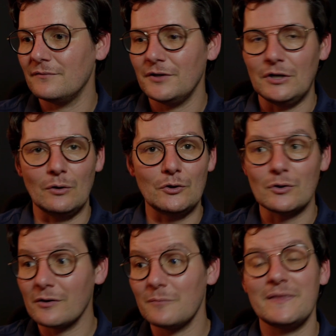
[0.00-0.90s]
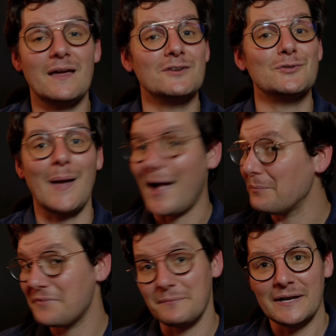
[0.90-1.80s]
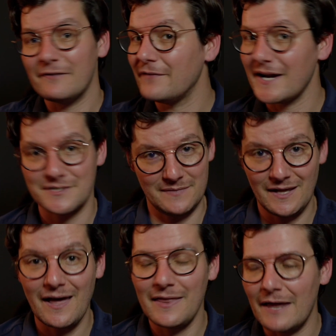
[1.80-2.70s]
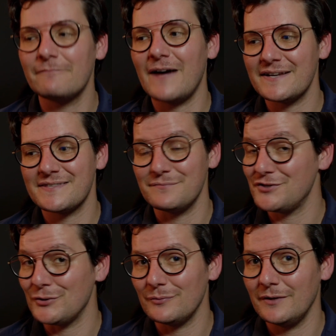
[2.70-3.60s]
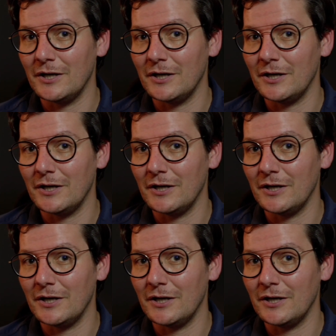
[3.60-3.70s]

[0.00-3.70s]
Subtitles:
you're going to be there to help them and advise them too.